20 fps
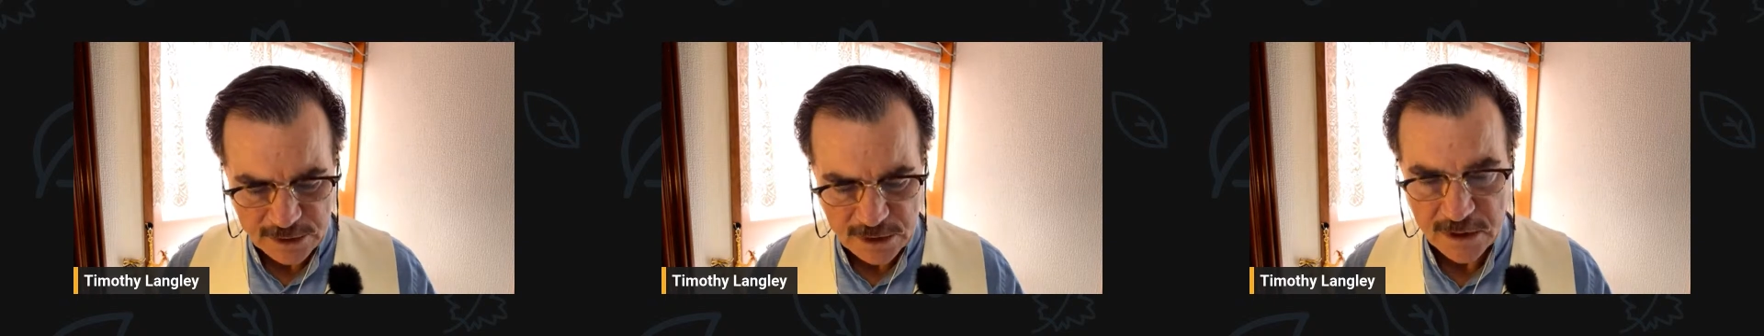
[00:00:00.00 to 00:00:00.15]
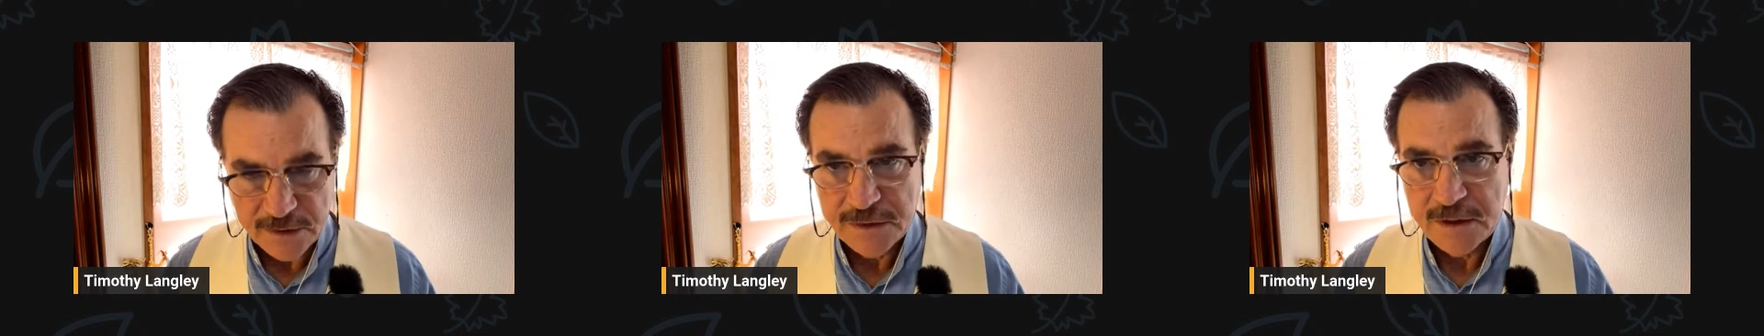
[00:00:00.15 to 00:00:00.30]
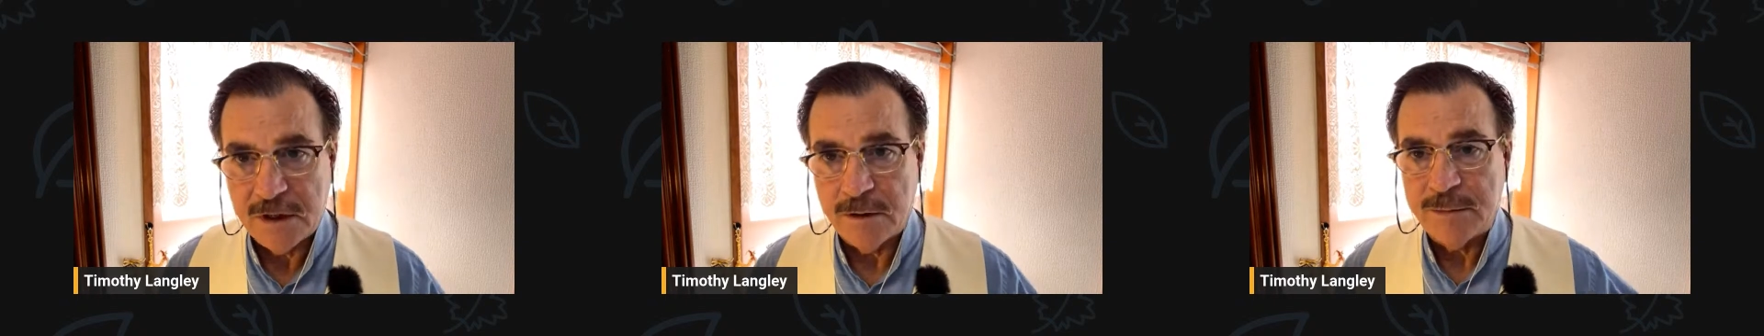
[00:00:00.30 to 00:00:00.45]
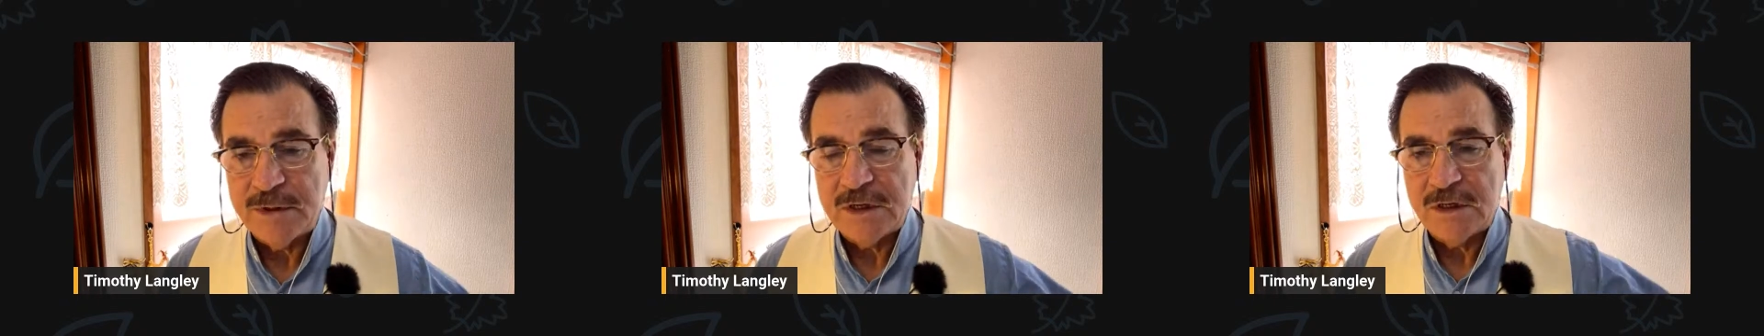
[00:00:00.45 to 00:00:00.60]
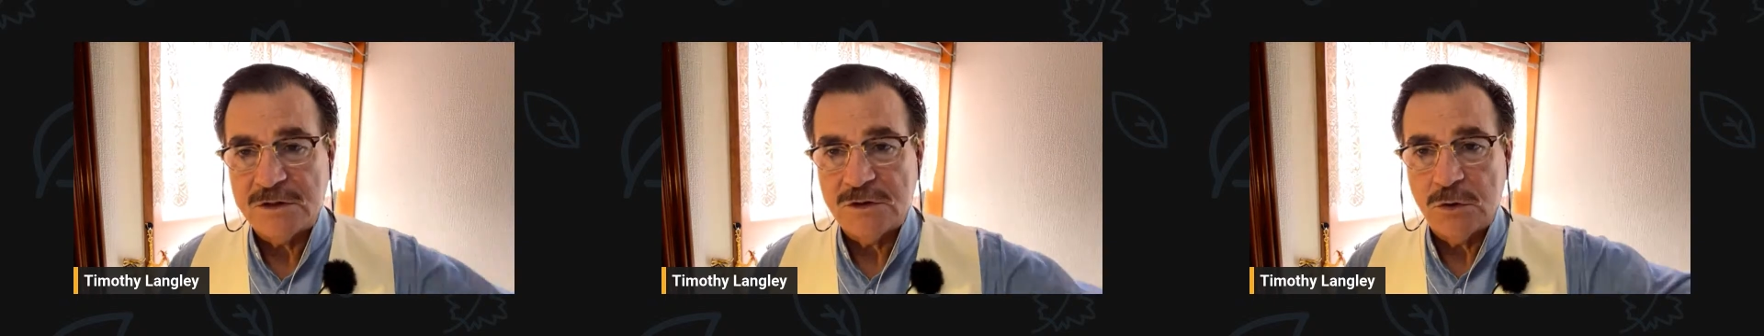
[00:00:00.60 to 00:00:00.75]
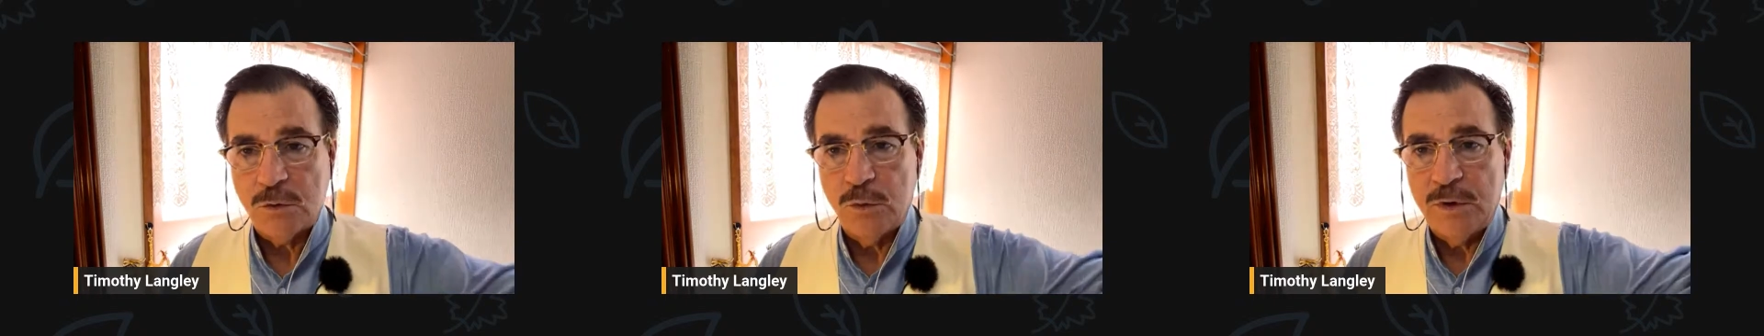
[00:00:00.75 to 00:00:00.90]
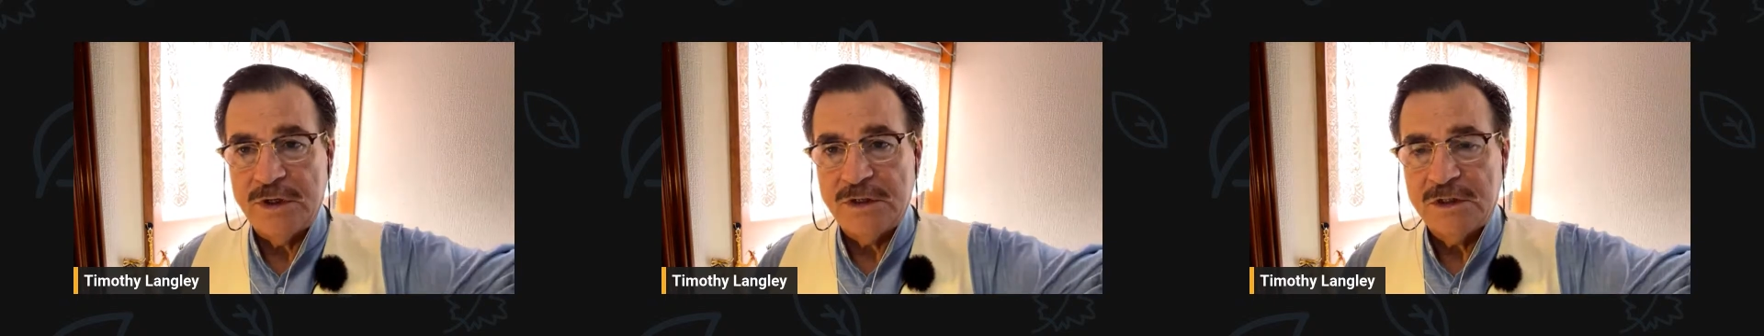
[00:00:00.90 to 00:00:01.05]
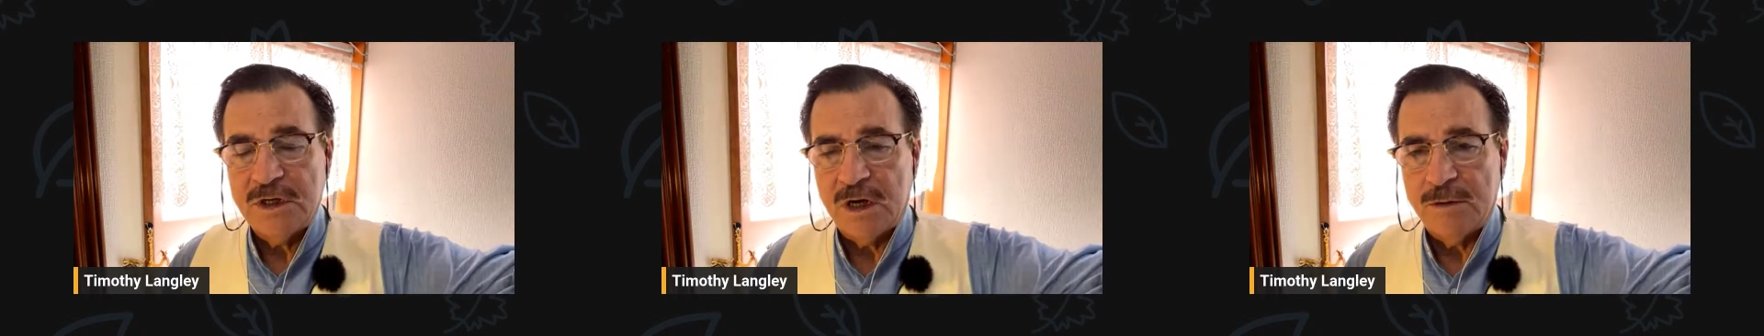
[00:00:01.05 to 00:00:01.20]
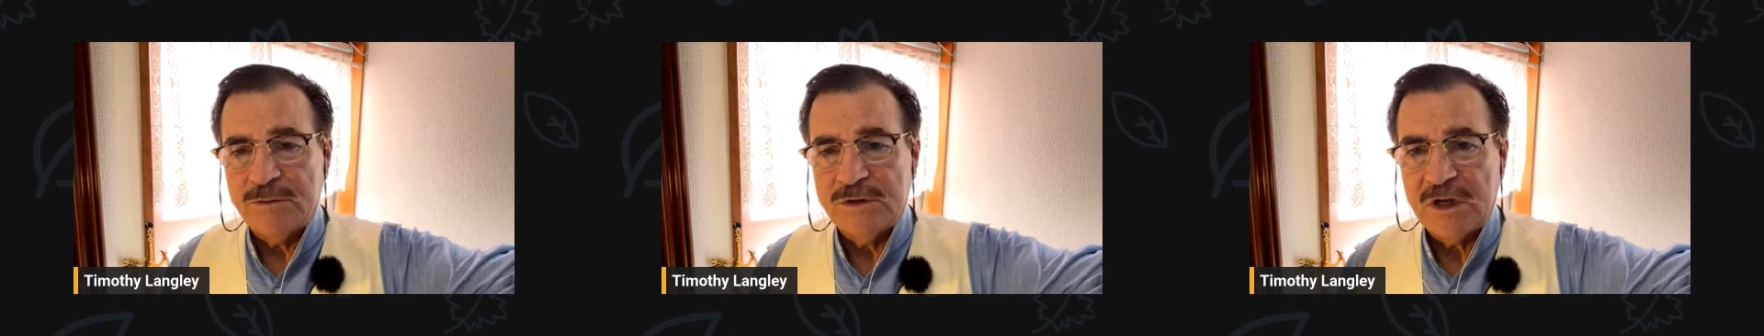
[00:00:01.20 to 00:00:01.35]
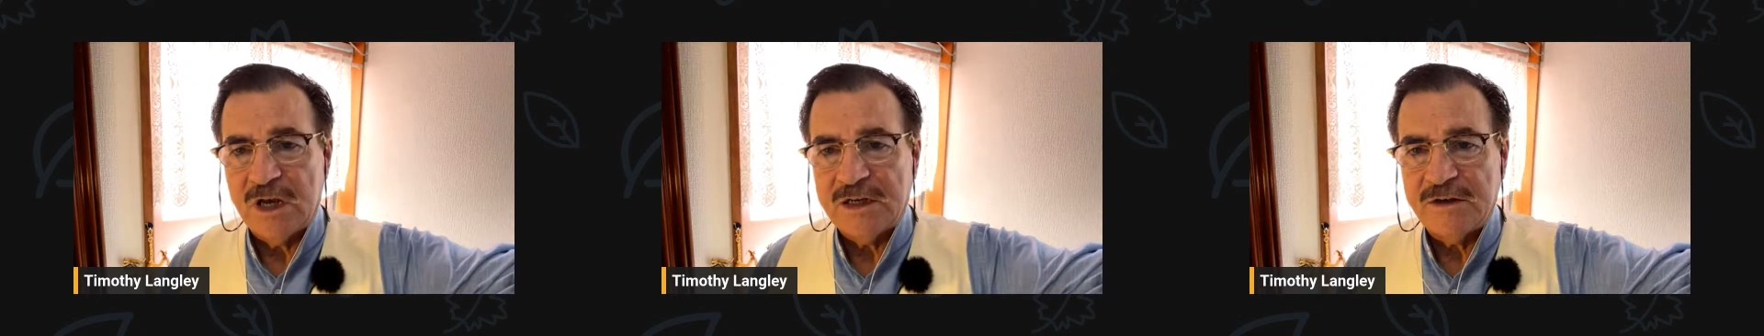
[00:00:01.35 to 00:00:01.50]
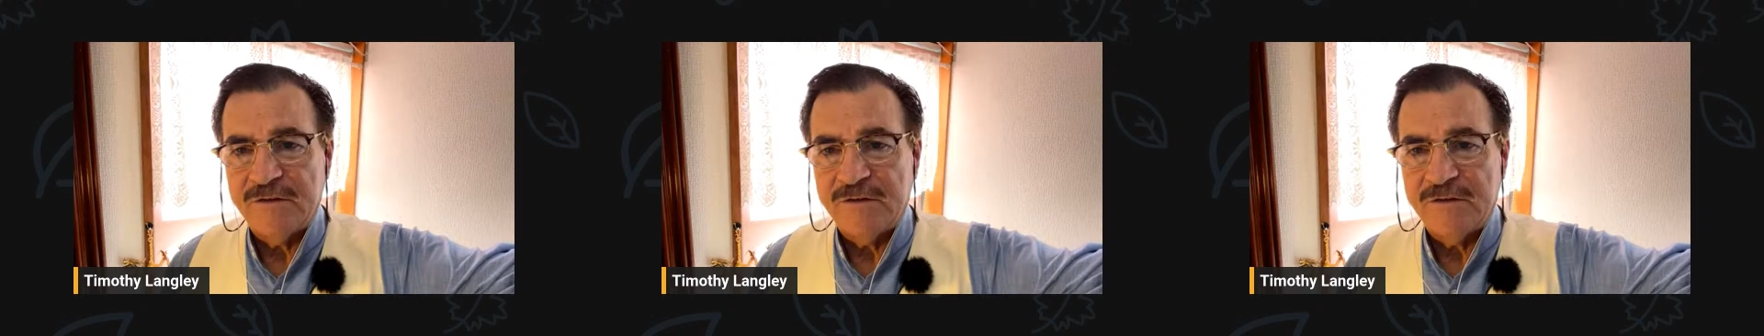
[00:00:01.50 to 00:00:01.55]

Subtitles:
on there because the wind comes out